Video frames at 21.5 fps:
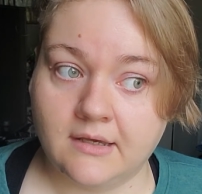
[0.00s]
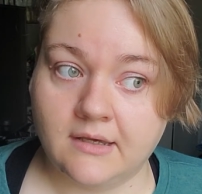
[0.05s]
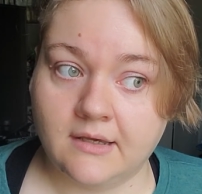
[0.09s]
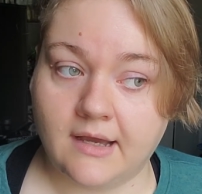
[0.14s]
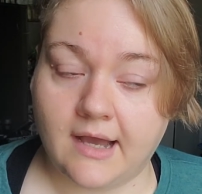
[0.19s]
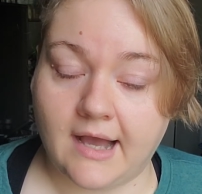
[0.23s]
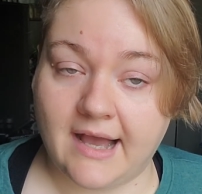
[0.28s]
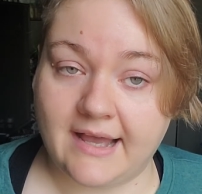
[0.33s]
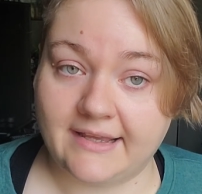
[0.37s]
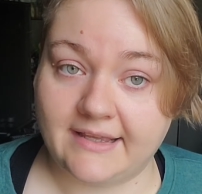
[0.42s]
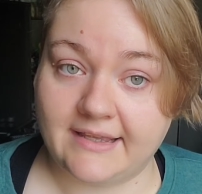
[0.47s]

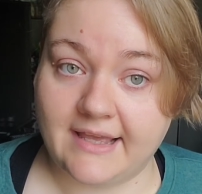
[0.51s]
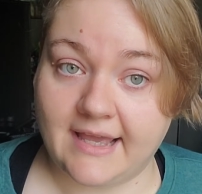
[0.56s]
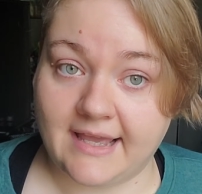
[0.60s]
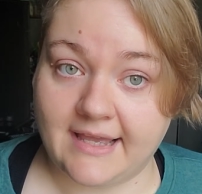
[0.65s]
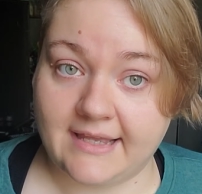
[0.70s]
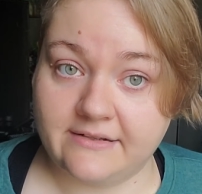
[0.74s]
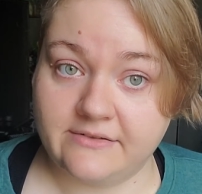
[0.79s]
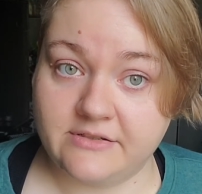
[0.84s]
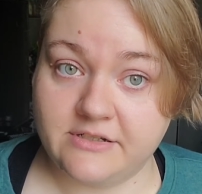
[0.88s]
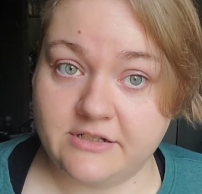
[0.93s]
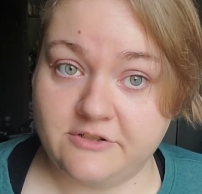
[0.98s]
I
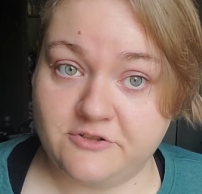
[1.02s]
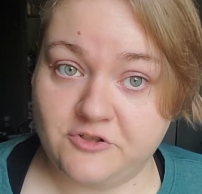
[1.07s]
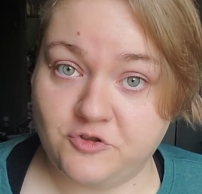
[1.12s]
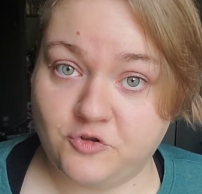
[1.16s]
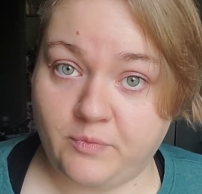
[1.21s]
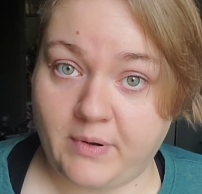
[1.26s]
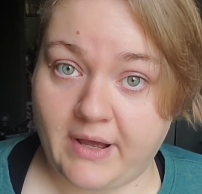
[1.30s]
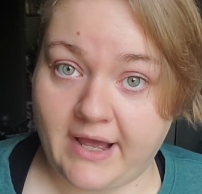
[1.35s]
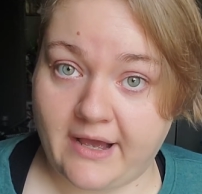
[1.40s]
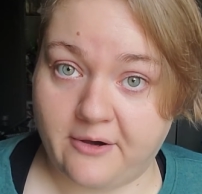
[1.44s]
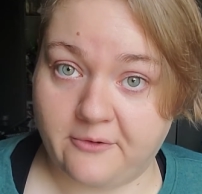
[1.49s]
gained 2
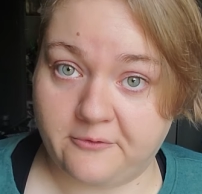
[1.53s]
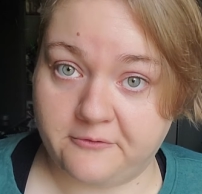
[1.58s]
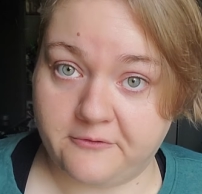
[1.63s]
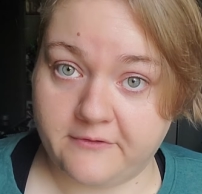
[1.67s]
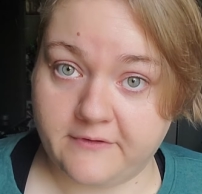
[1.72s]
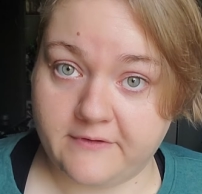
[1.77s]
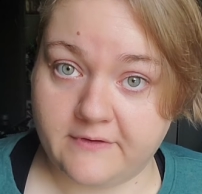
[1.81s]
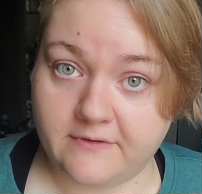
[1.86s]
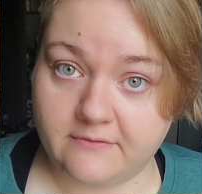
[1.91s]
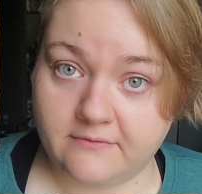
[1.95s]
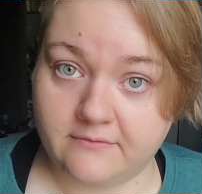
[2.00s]

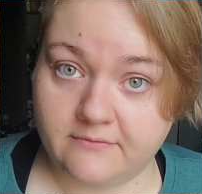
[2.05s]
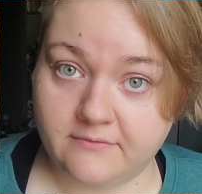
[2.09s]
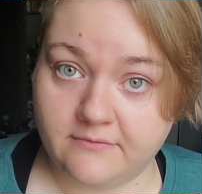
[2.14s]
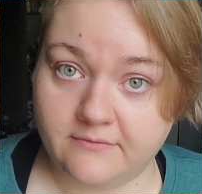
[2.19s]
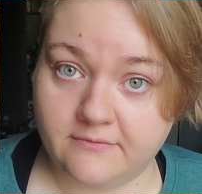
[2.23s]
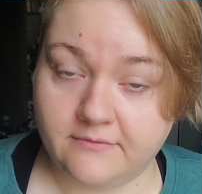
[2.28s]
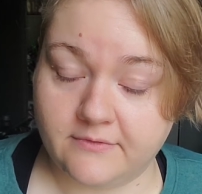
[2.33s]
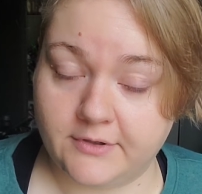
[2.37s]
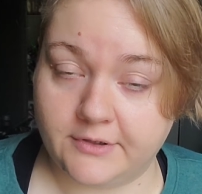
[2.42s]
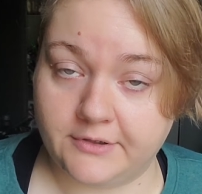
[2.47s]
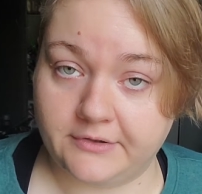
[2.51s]
pounds
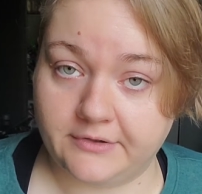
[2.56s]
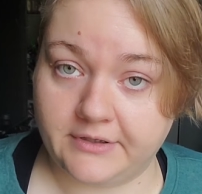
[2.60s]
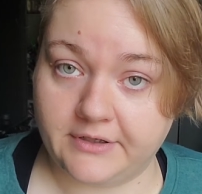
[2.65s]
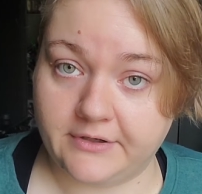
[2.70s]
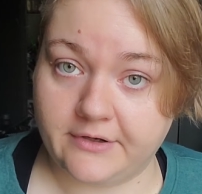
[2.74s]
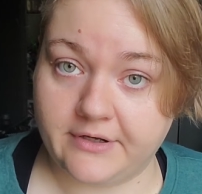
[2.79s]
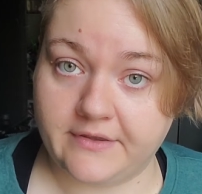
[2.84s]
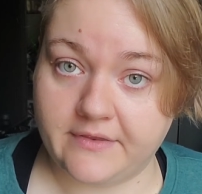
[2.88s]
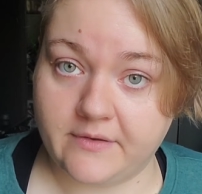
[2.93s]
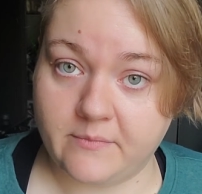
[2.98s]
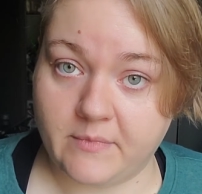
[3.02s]
earlier
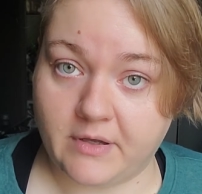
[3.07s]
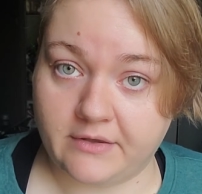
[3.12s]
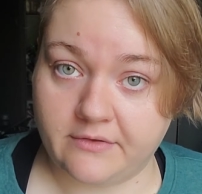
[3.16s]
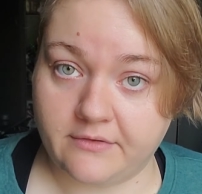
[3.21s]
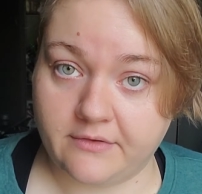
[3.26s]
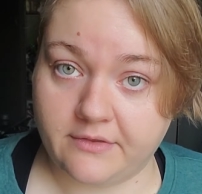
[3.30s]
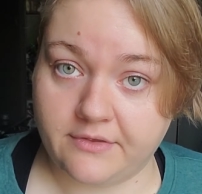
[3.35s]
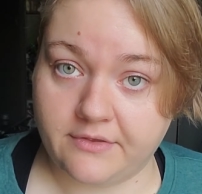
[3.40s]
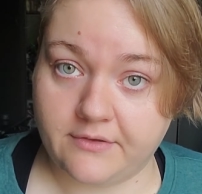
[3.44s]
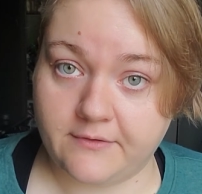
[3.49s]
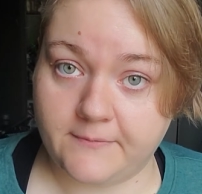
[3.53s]
in the
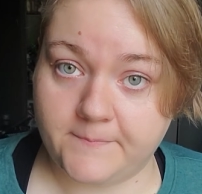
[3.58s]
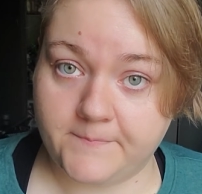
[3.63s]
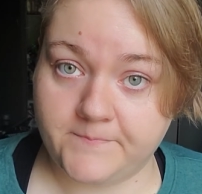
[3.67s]
month,